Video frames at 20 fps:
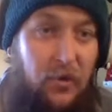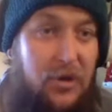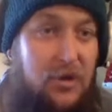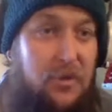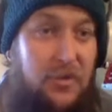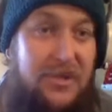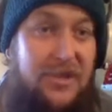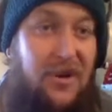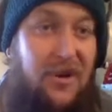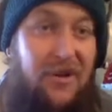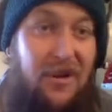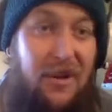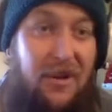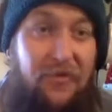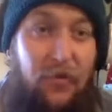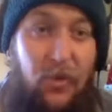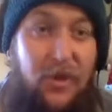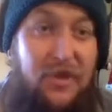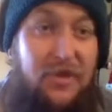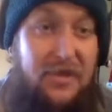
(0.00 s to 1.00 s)
we started
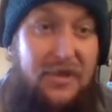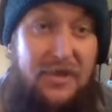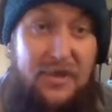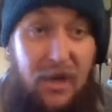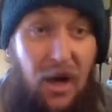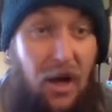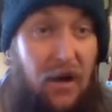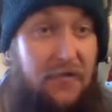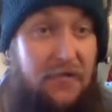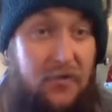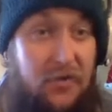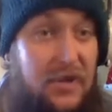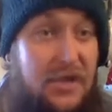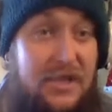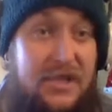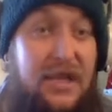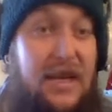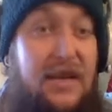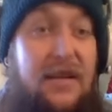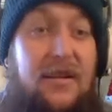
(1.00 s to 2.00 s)
off with the soft
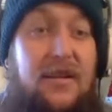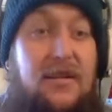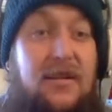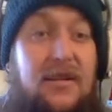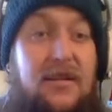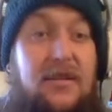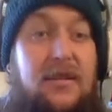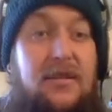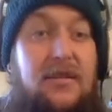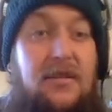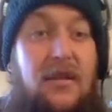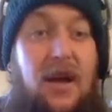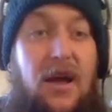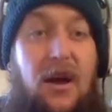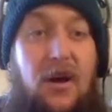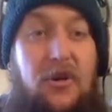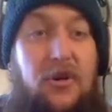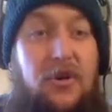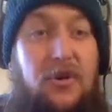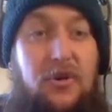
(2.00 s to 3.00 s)
reset
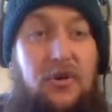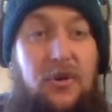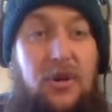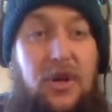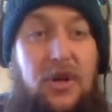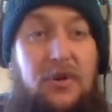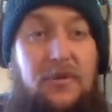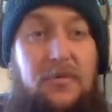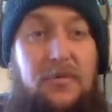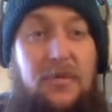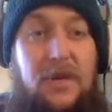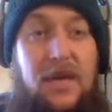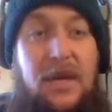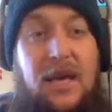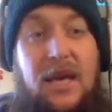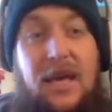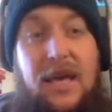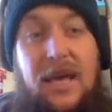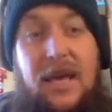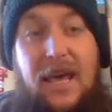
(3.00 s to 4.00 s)
Articuno,
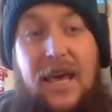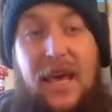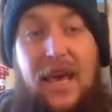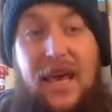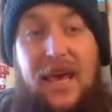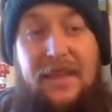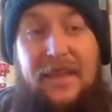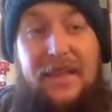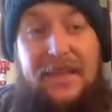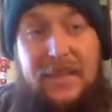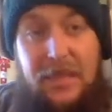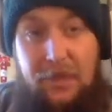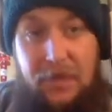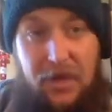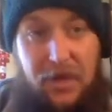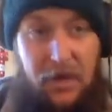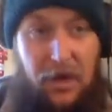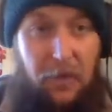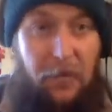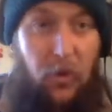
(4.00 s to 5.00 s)
and that's going to
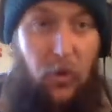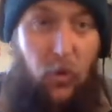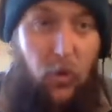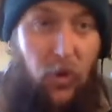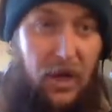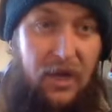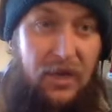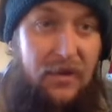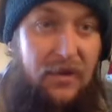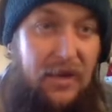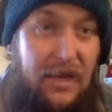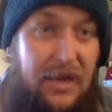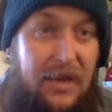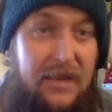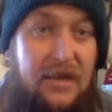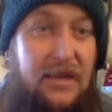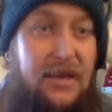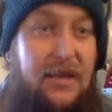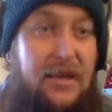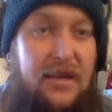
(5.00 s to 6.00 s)
be number 1 in
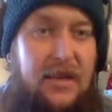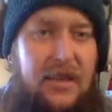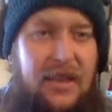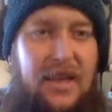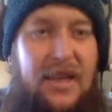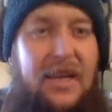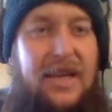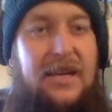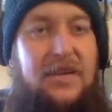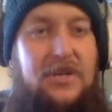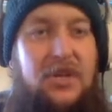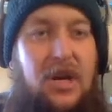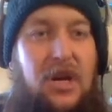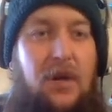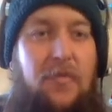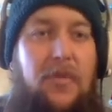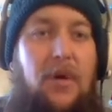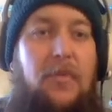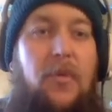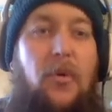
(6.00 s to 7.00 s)
the catch
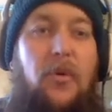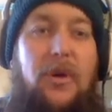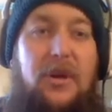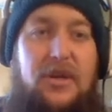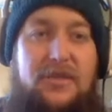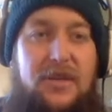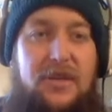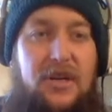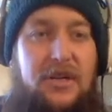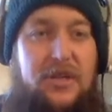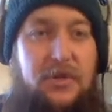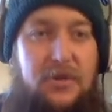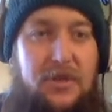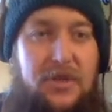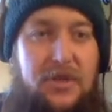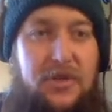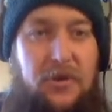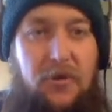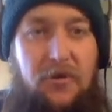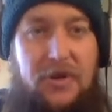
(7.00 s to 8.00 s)
combo, but we're going to start doing the
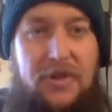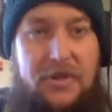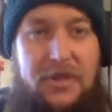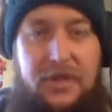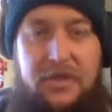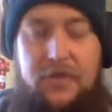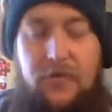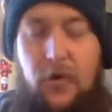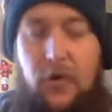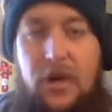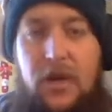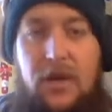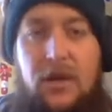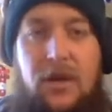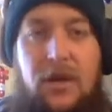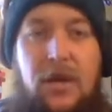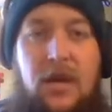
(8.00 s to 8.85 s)
door resets for it.